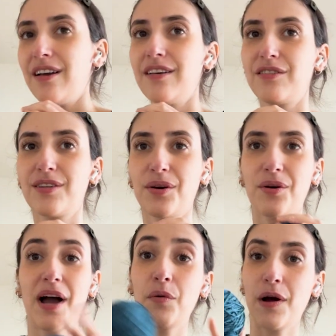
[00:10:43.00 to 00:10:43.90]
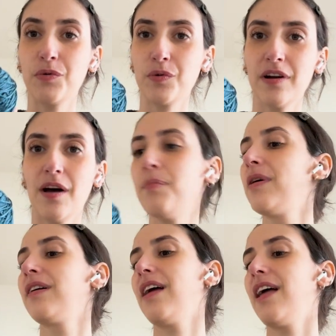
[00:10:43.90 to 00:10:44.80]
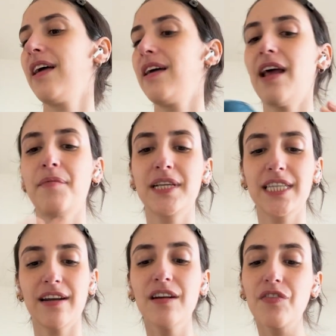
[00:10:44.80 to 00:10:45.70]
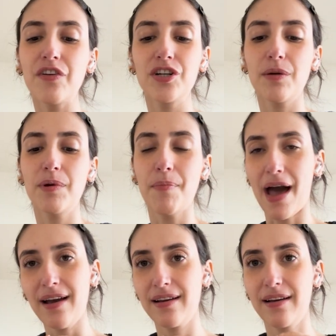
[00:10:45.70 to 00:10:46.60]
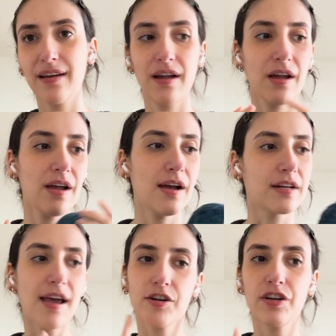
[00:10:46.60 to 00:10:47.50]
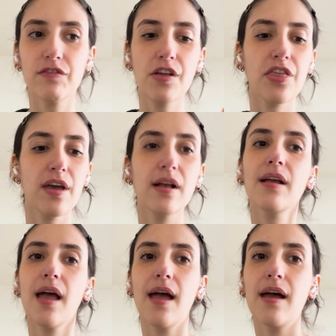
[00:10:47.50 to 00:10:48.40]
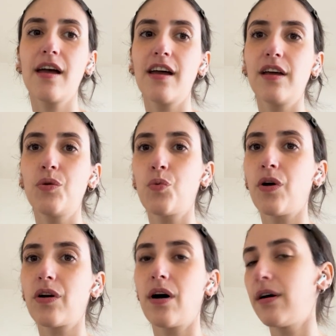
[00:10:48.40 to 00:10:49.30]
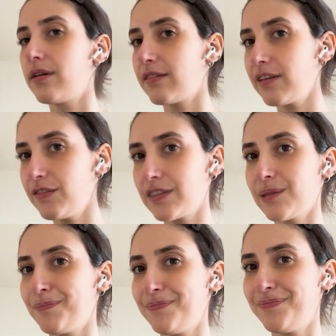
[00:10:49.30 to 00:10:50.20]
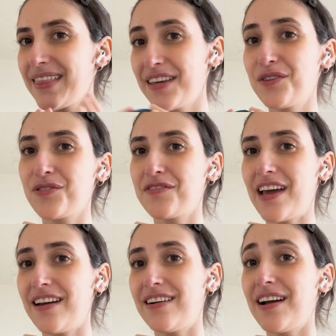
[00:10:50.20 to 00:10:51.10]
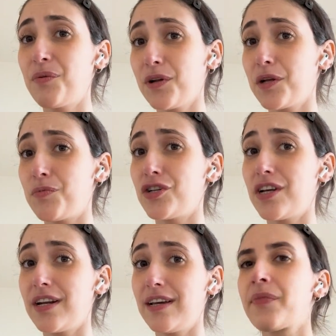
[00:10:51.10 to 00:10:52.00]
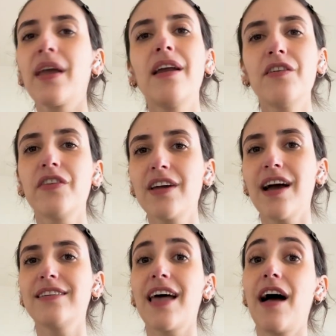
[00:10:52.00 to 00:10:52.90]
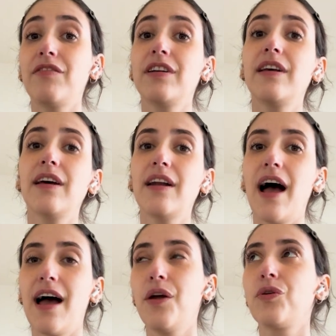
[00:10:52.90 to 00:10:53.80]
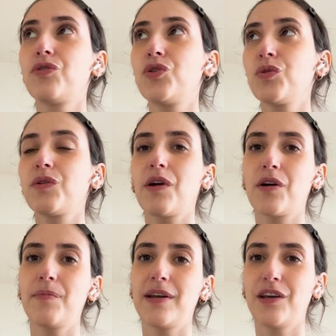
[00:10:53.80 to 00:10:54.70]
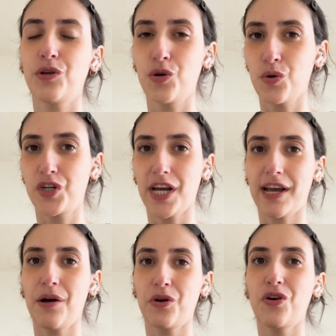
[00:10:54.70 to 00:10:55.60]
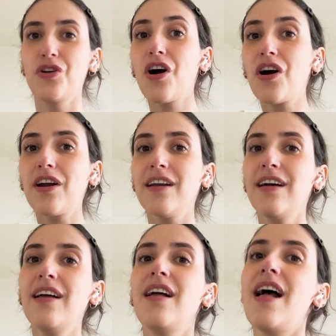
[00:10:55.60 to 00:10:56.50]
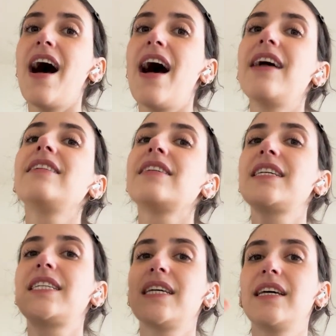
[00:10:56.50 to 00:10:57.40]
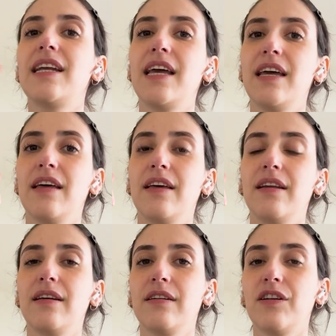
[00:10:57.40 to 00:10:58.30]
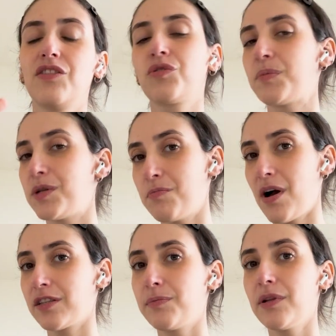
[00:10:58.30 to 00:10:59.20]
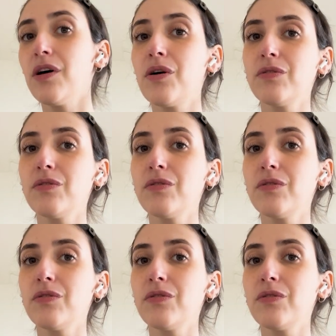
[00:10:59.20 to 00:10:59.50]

So I wound one up and I'm excited to finish up the back, attach everything, and work on the sleeves. Thank you, Savannah. I really appreciate it. And if you guys haven't yet, I truly recommend that you go check out her yarn. I linked it in the description box below.